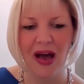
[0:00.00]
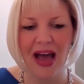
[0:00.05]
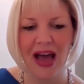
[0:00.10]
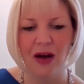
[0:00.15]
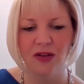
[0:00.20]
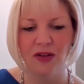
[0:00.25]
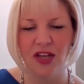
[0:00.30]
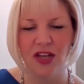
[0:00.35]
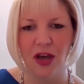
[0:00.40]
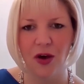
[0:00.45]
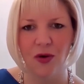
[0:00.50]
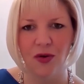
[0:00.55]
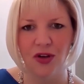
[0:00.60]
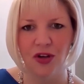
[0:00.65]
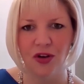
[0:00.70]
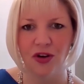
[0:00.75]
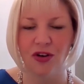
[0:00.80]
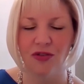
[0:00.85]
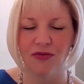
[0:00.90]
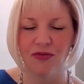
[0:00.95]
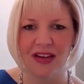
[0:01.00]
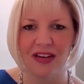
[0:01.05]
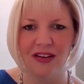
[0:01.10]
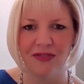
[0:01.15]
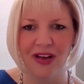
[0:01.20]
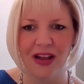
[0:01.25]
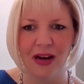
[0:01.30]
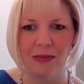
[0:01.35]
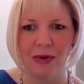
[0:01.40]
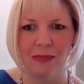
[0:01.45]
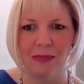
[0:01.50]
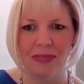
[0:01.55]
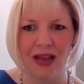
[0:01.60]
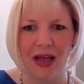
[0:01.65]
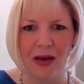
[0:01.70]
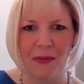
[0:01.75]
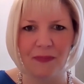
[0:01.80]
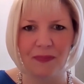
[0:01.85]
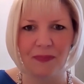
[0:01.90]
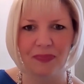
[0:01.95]
how to own your career development
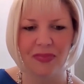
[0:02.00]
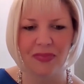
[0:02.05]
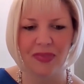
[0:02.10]
plan.